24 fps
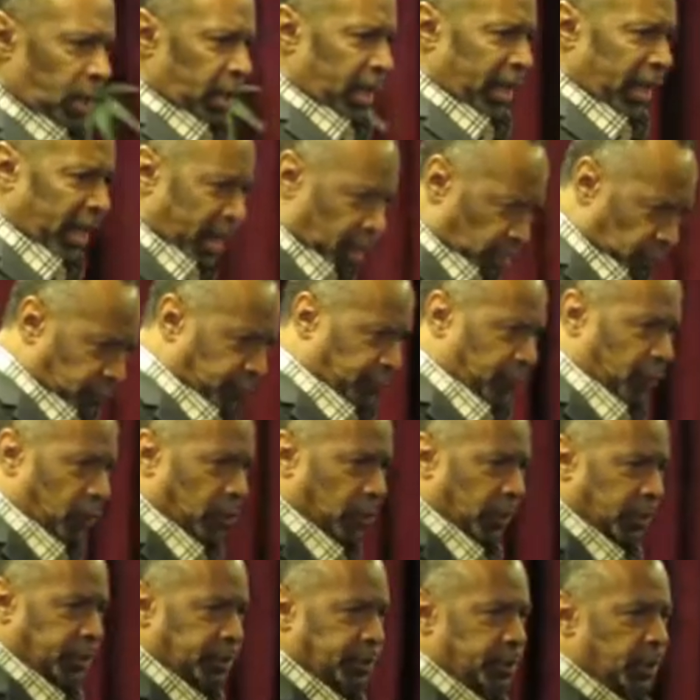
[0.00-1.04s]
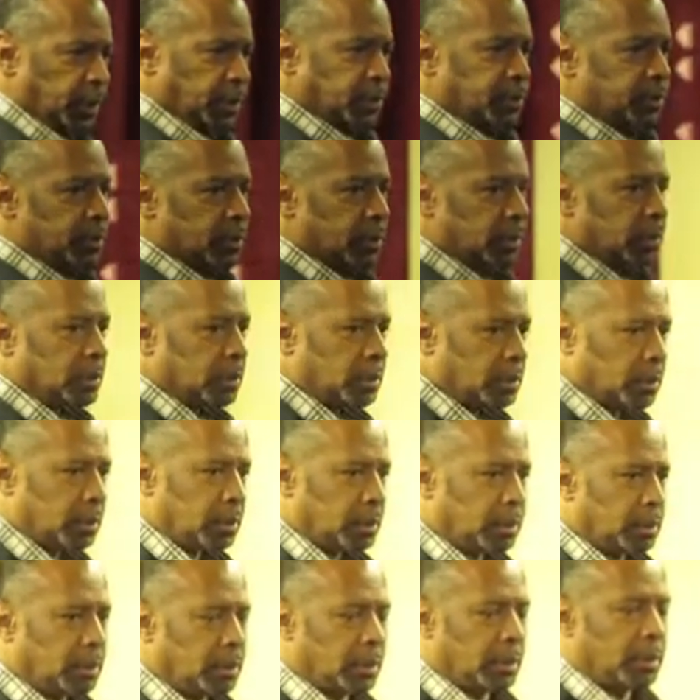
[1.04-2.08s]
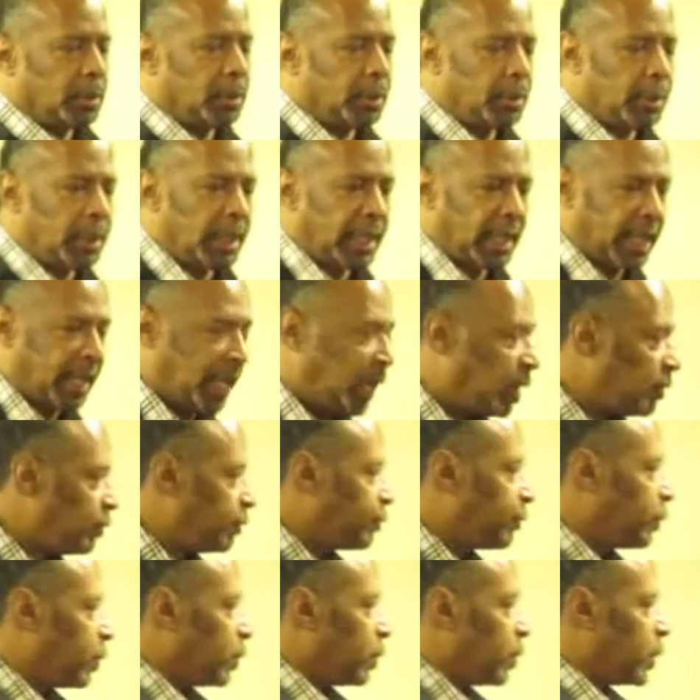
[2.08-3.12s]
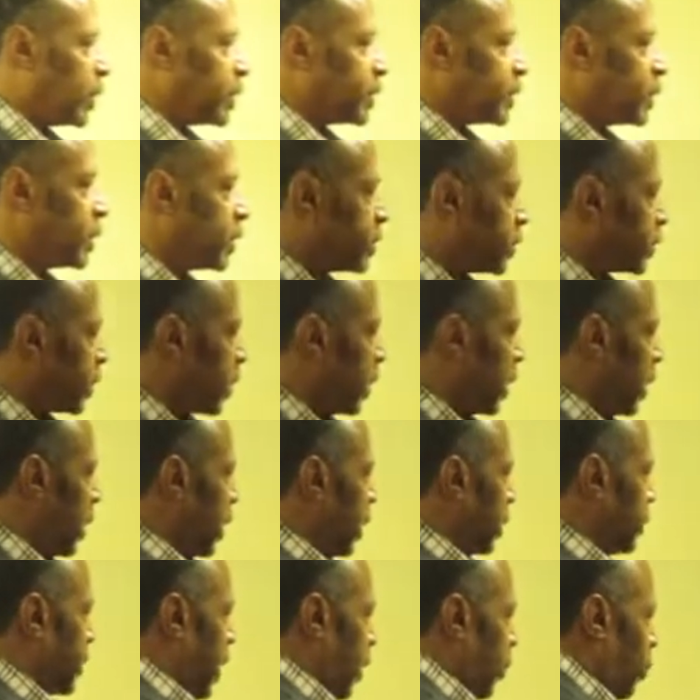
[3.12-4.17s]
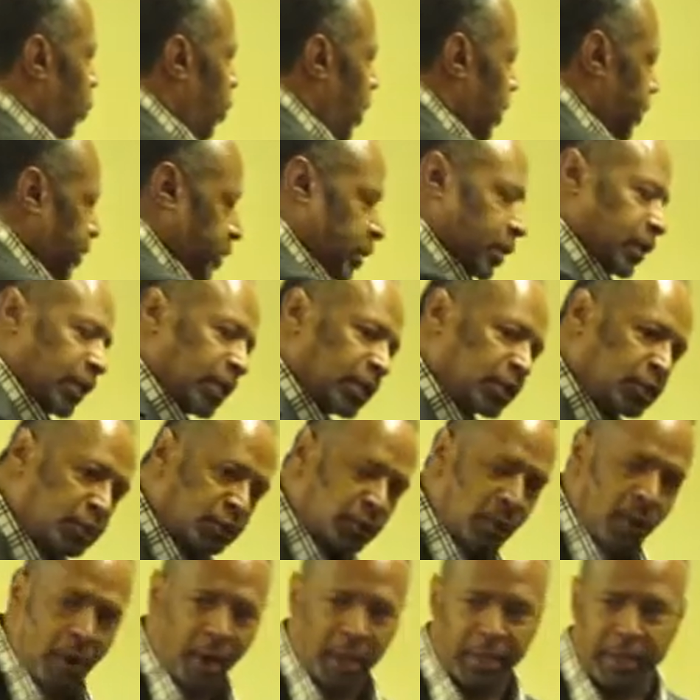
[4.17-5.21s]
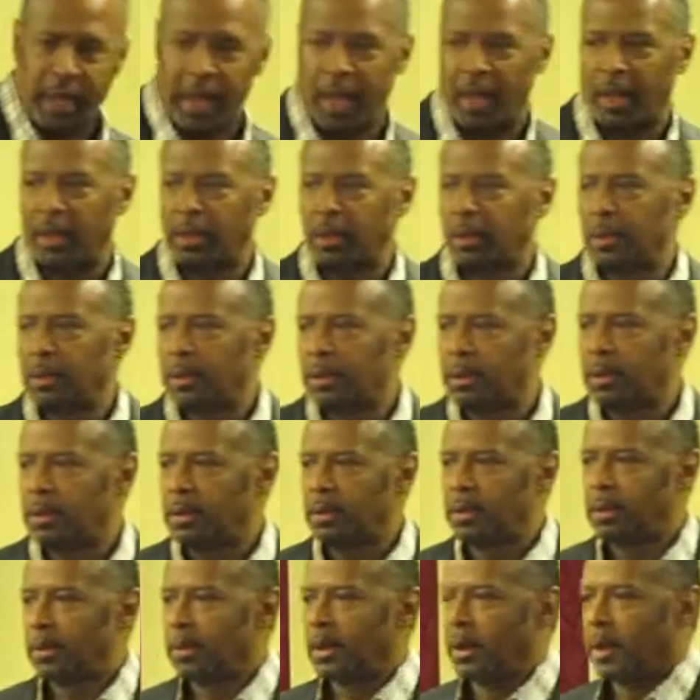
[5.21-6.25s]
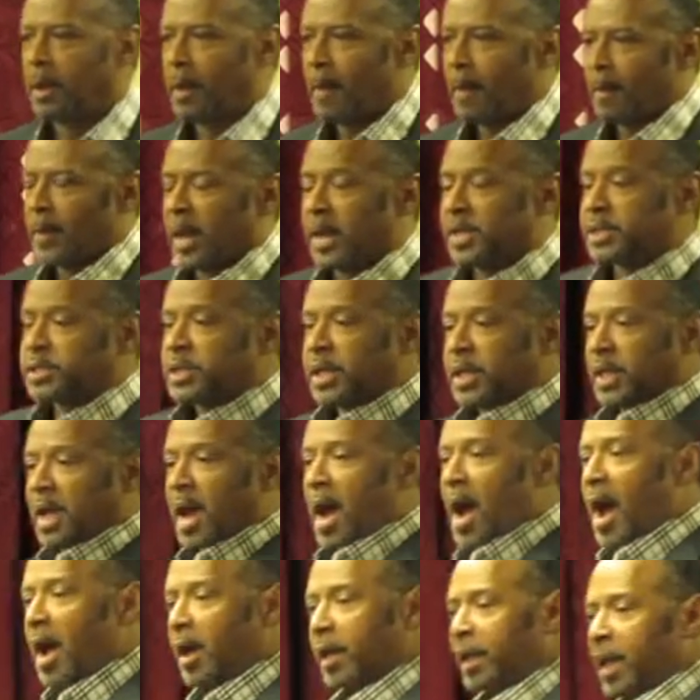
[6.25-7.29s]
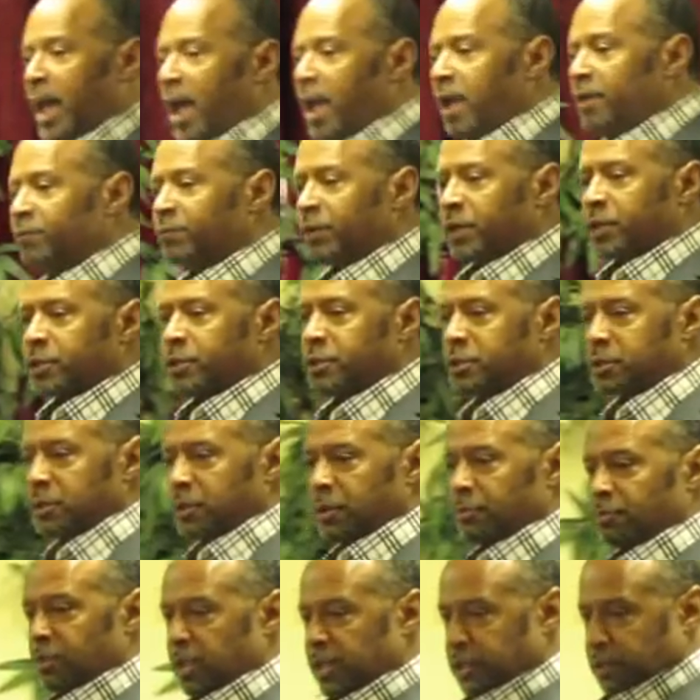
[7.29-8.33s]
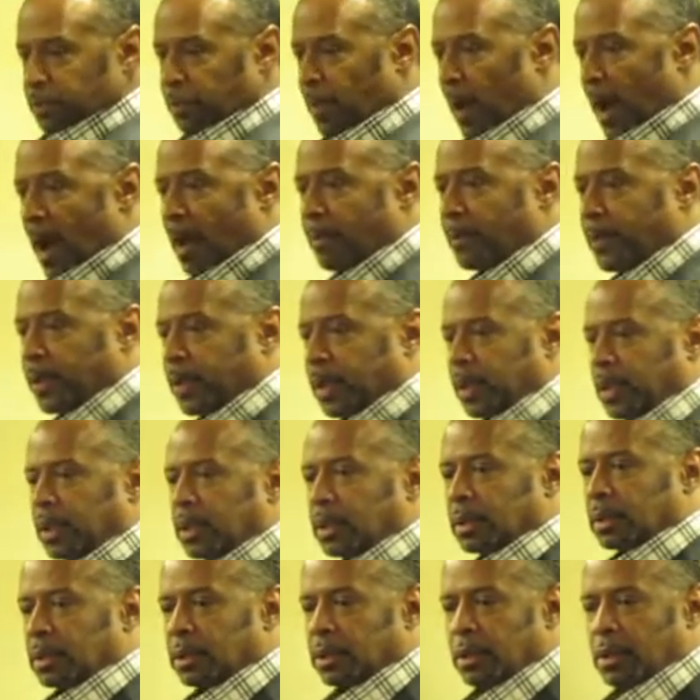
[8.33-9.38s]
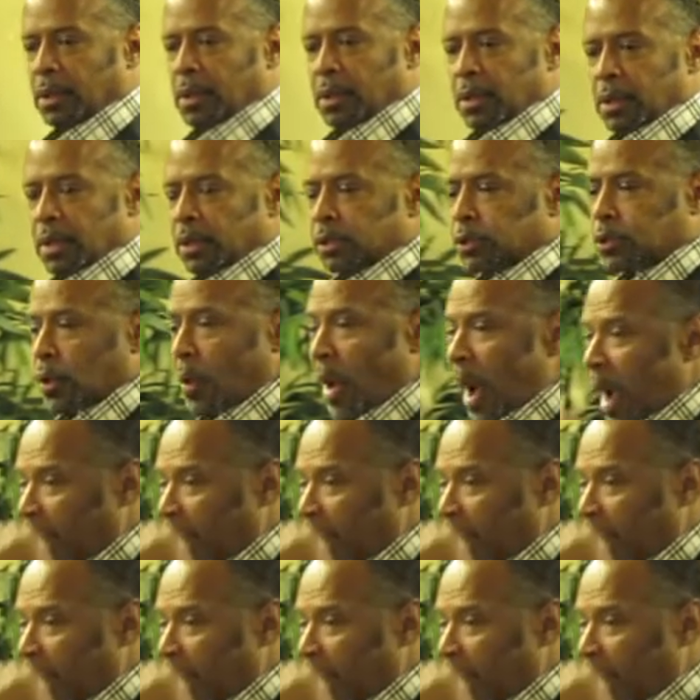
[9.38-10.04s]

influences, influences that wants to destroy that. You see, God gave us this property so